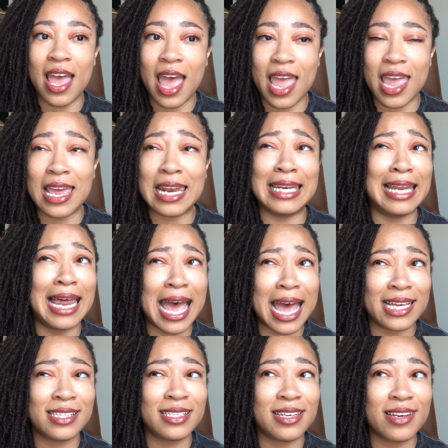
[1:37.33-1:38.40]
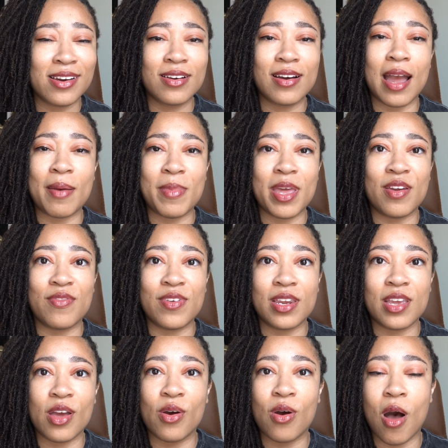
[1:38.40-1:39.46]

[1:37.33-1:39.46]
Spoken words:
And last year I made a video